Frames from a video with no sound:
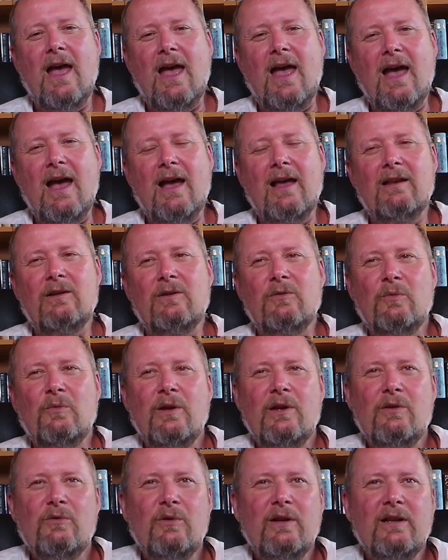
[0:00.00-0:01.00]
and
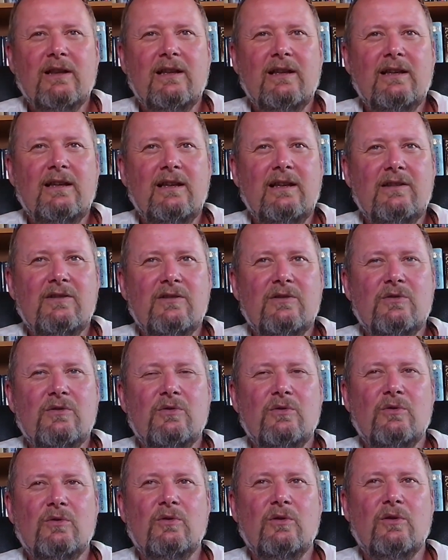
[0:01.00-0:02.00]
we really need
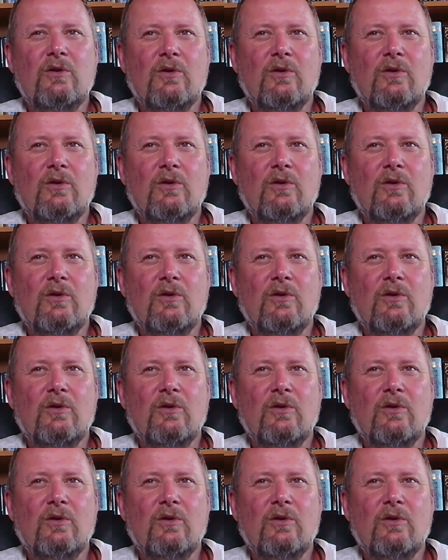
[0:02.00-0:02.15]
to